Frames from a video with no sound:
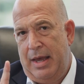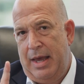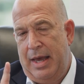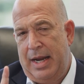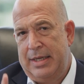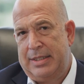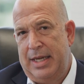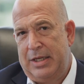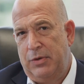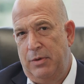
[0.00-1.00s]
And I
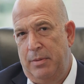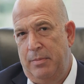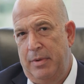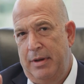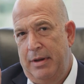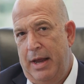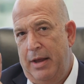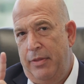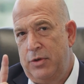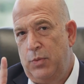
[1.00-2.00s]
said to him,
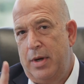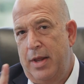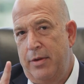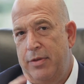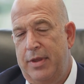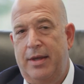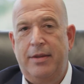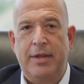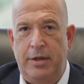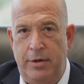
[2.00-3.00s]
there's one other thing
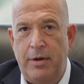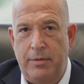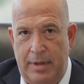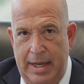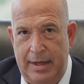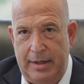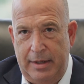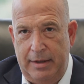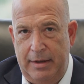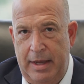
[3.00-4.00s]
that you don't like,
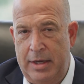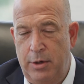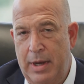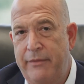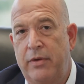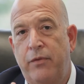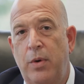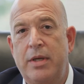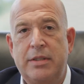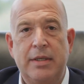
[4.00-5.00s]
and you haven't
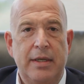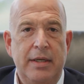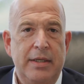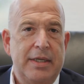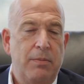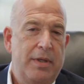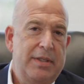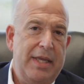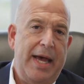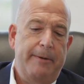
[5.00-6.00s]
voiced it. And he said, what's
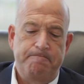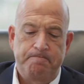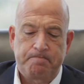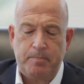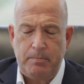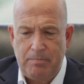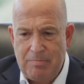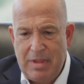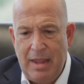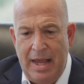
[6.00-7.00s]
that?
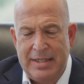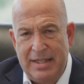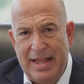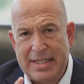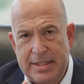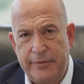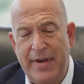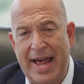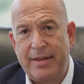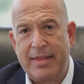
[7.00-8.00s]
I said, that's the
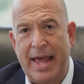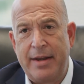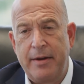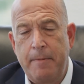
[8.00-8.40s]
fact that